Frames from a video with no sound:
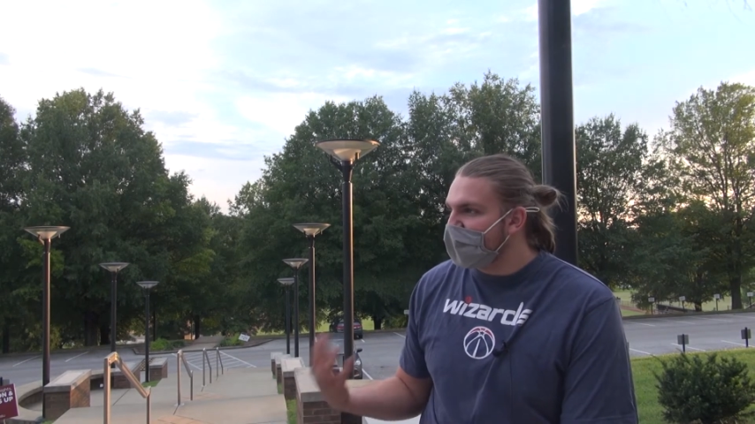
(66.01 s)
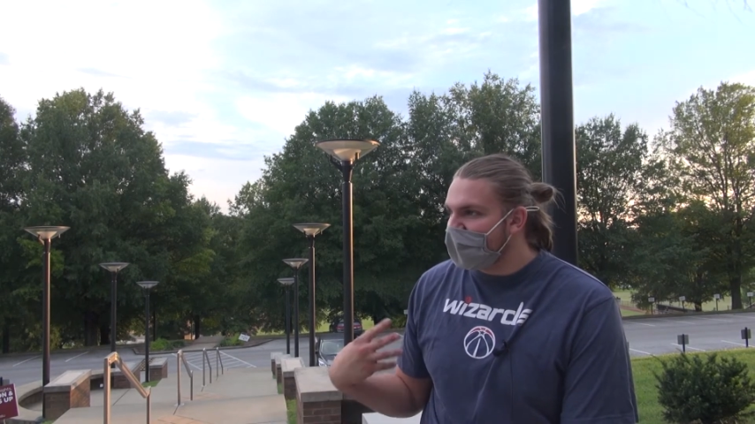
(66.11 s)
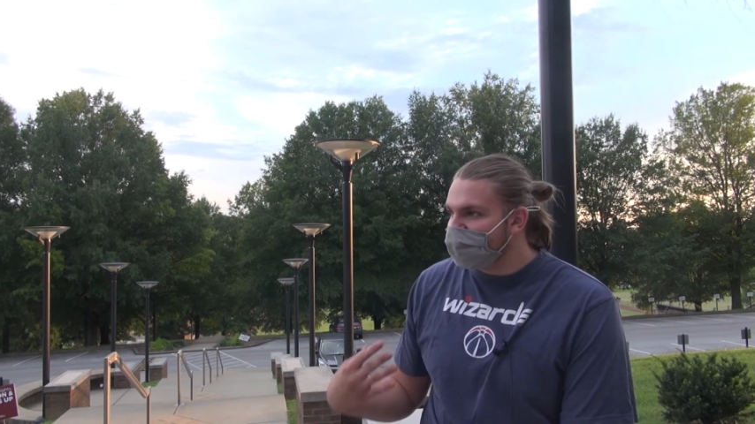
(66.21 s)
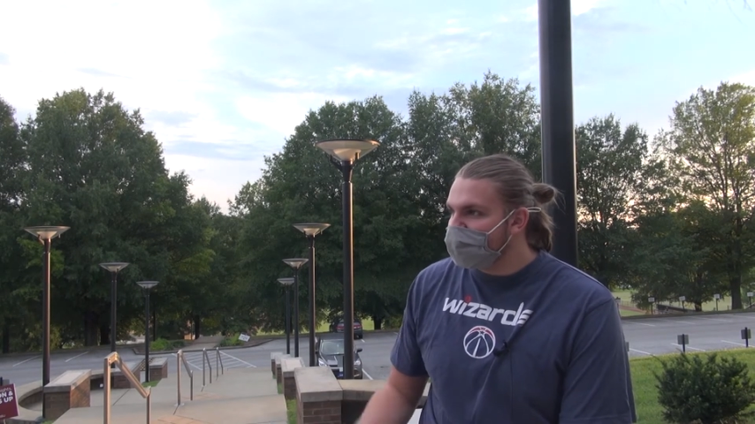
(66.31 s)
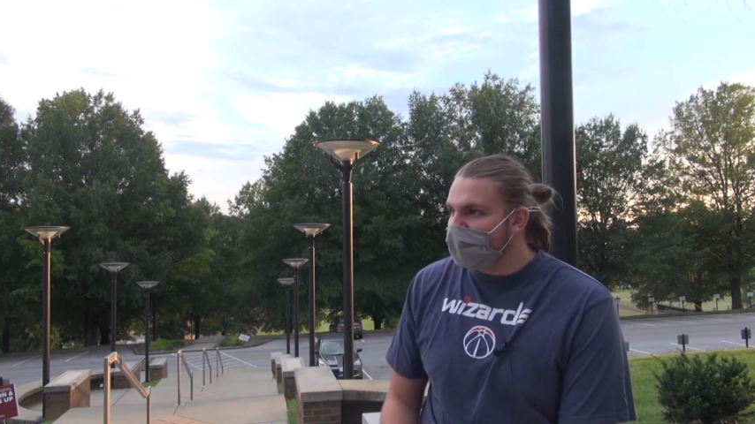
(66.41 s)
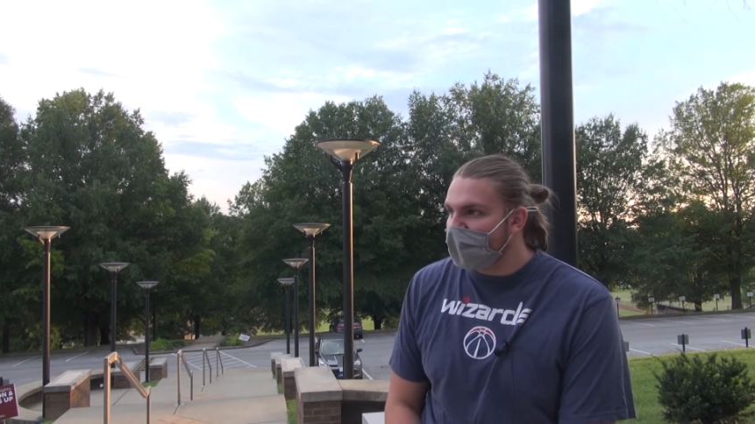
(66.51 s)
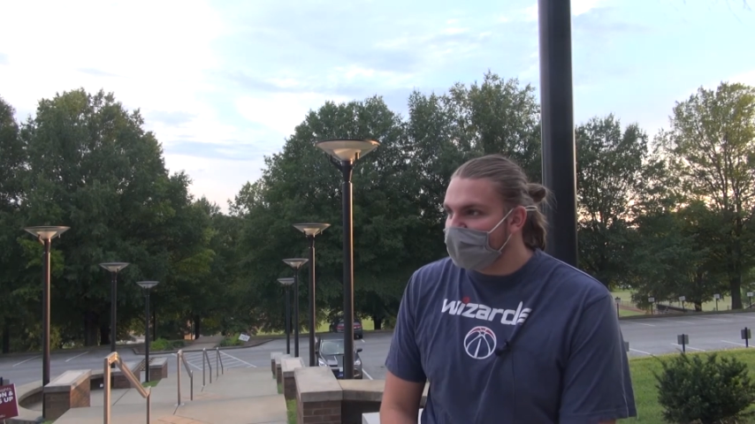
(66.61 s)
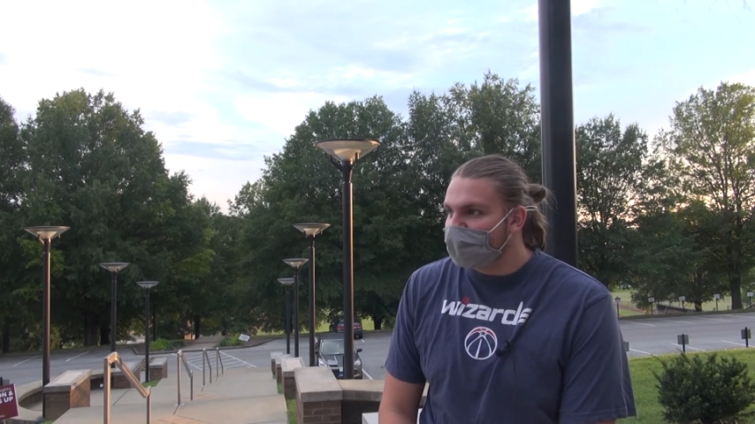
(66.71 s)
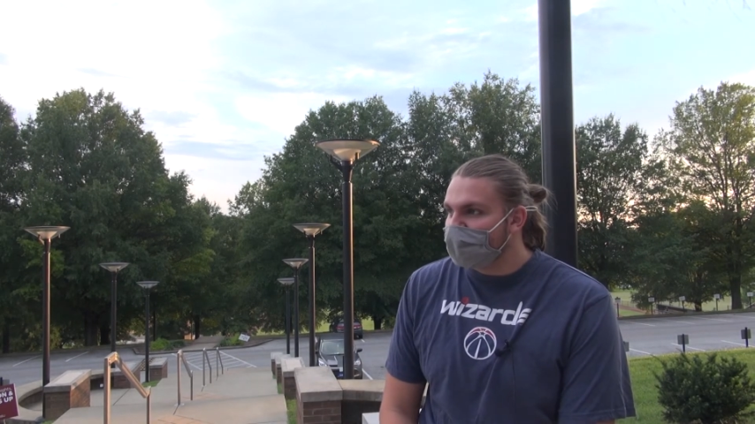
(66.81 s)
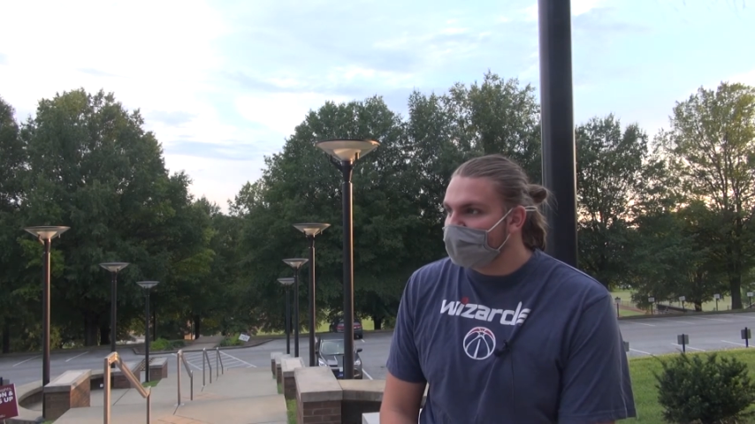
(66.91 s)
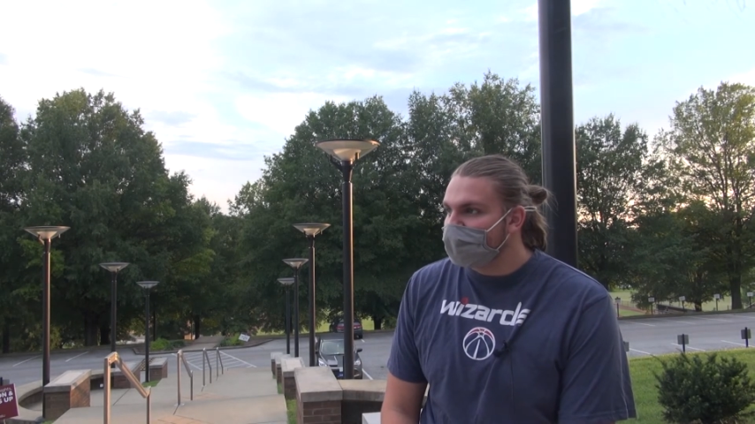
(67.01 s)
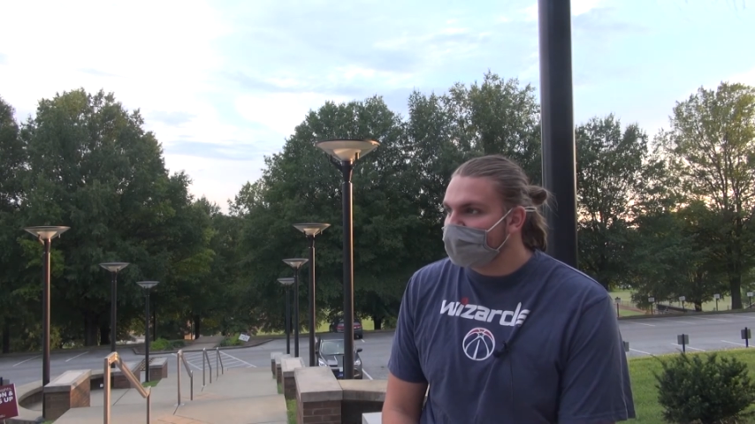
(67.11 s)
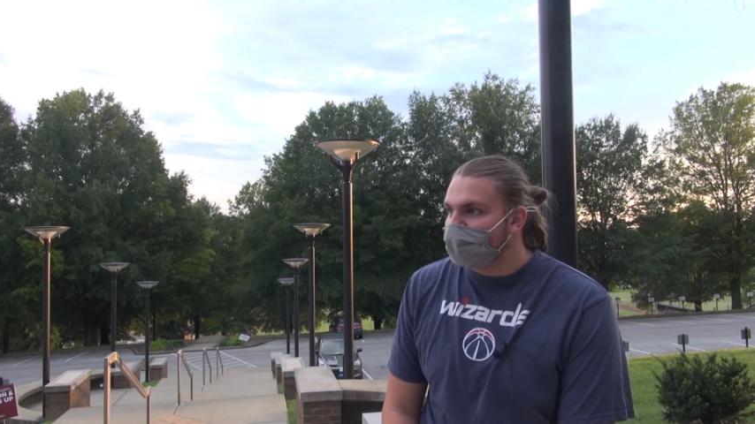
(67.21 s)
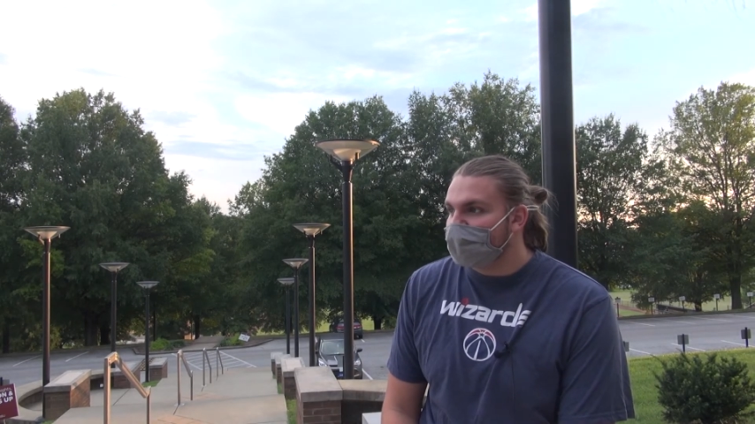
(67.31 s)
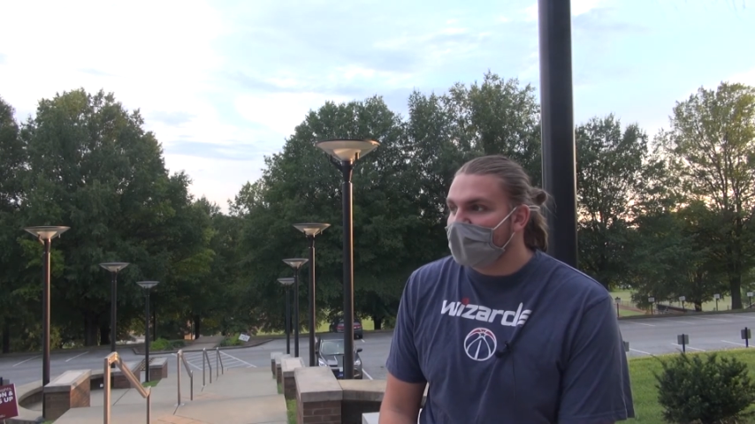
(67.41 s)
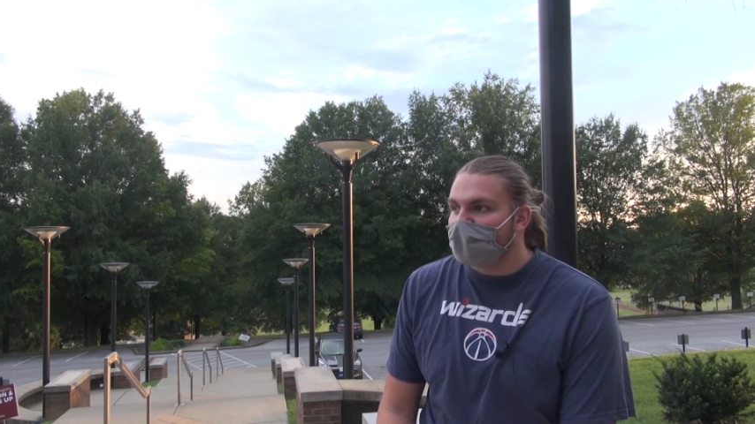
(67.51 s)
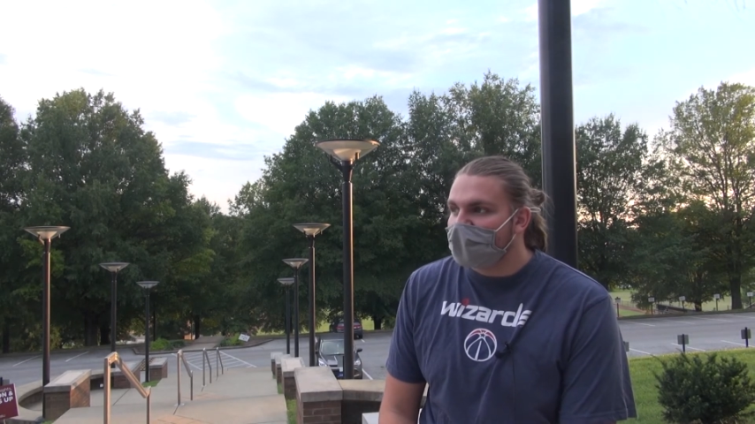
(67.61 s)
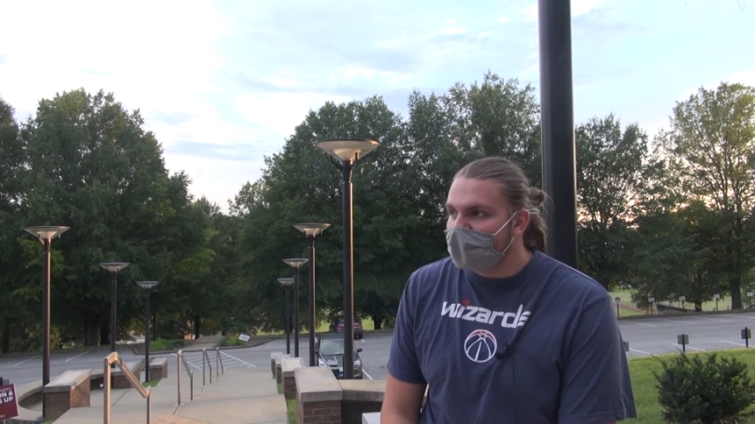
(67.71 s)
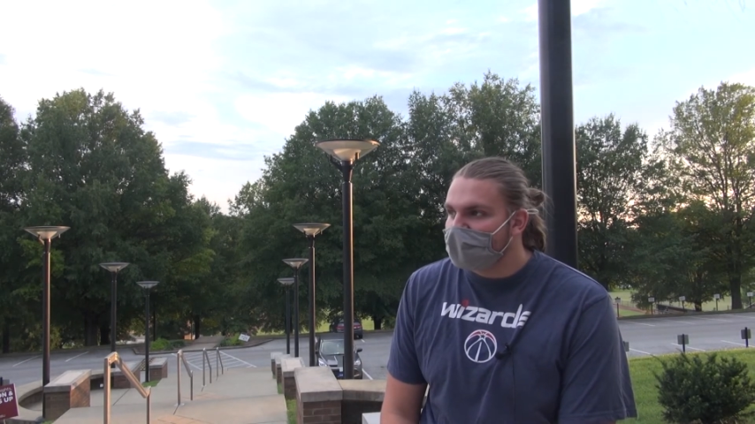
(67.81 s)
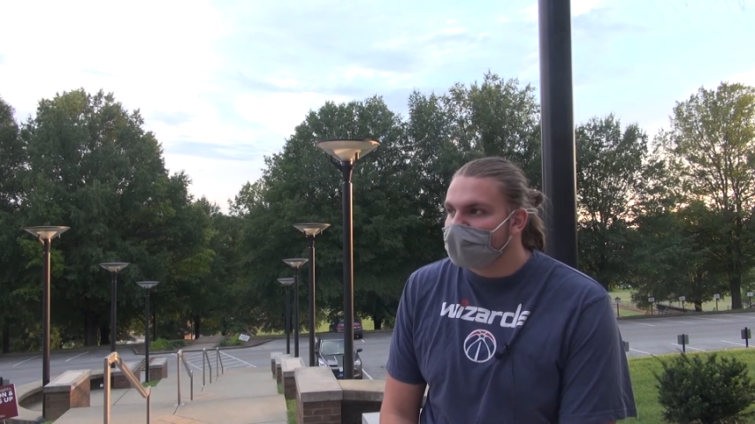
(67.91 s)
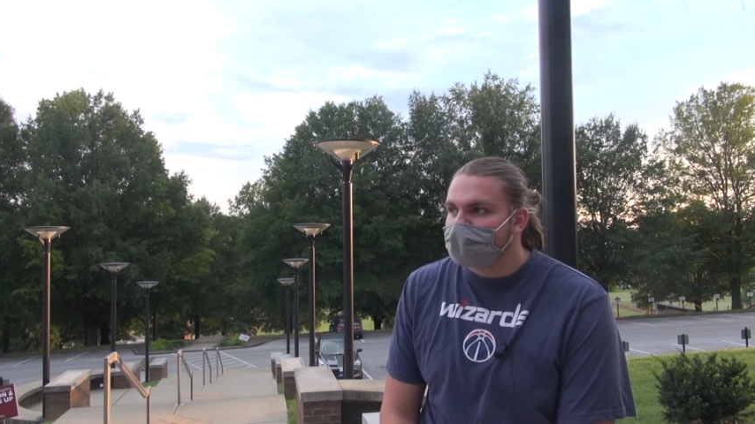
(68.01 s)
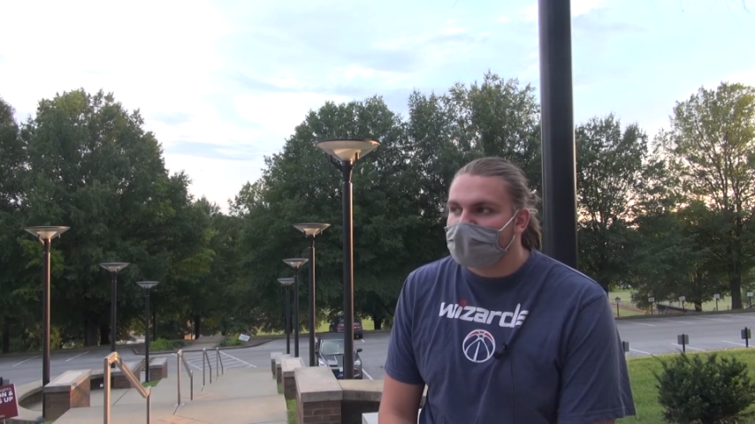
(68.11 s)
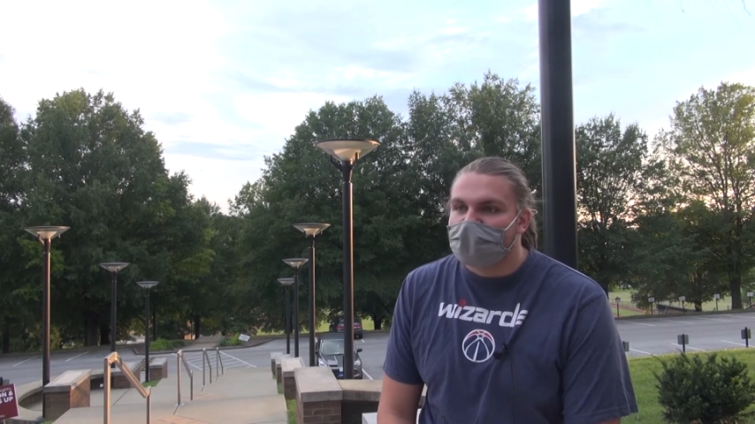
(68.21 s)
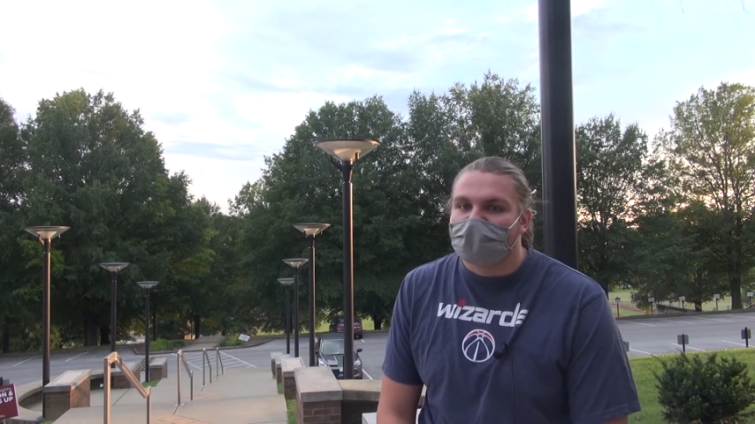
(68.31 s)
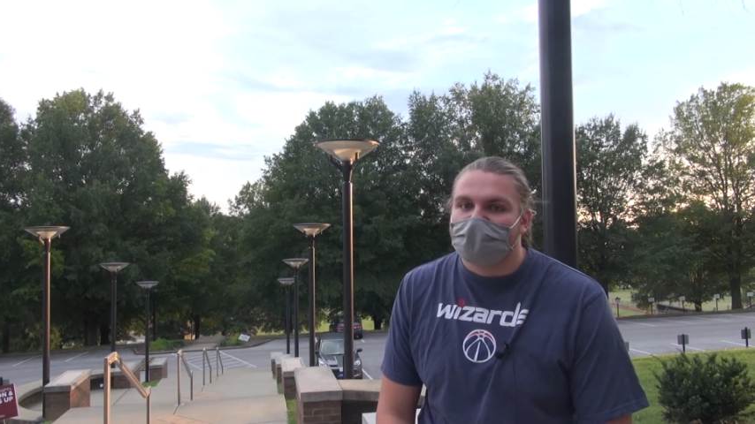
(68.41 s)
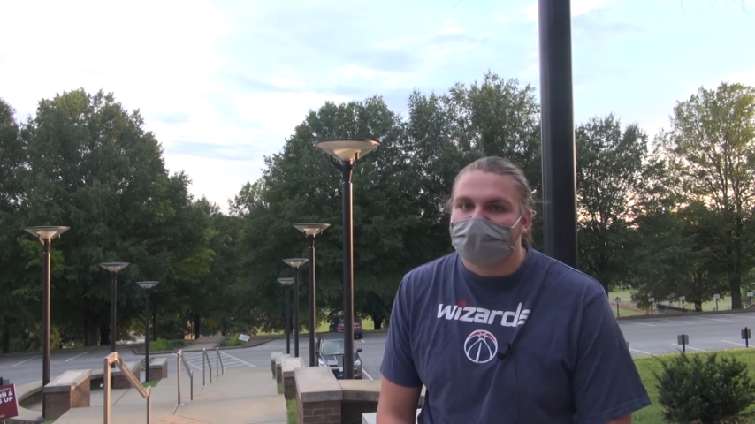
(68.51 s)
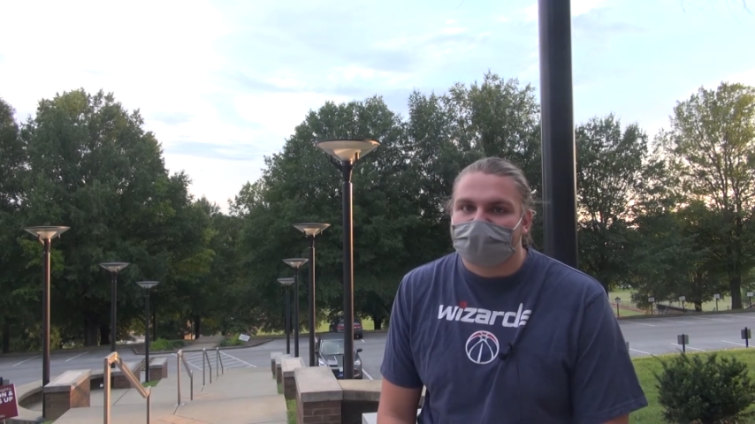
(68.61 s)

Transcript: can't have people over rarely either.